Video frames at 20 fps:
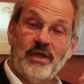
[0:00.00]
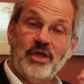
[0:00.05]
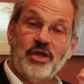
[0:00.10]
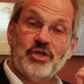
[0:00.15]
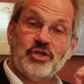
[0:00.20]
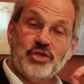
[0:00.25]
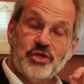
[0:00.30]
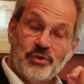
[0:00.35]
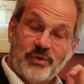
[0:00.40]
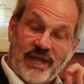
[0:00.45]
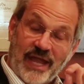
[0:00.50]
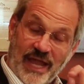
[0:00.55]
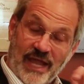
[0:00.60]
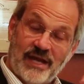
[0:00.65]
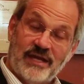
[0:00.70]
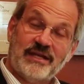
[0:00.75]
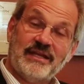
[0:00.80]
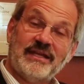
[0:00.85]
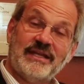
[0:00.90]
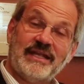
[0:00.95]
You
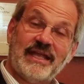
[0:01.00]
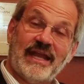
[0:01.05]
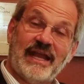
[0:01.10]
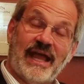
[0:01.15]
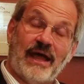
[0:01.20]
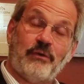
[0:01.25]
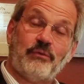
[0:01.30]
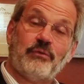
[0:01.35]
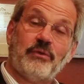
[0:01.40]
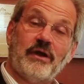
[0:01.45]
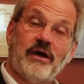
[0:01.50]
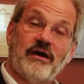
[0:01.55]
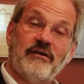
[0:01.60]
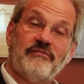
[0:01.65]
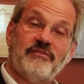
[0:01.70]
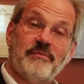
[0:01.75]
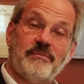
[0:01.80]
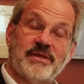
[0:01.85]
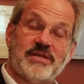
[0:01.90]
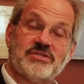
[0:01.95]
can get out of
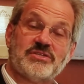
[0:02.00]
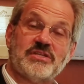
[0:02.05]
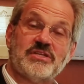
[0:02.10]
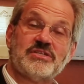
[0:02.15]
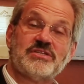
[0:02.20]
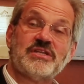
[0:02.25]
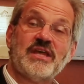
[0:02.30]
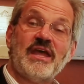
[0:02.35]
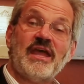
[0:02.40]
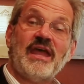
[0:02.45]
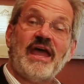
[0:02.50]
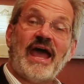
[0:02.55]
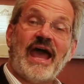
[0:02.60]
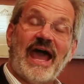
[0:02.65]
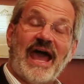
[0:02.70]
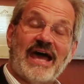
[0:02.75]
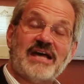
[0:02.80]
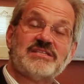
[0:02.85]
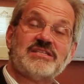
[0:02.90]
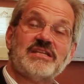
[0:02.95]
the business,
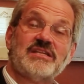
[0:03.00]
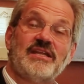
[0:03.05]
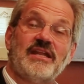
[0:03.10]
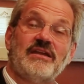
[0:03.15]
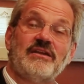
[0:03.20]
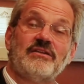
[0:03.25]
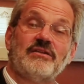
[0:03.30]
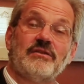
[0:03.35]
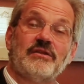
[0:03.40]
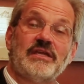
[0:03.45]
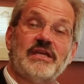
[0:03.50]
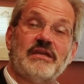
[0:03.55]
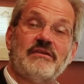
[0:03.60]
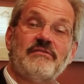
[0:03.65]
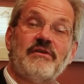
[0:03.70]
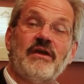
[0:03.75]
ask the tenant to leave,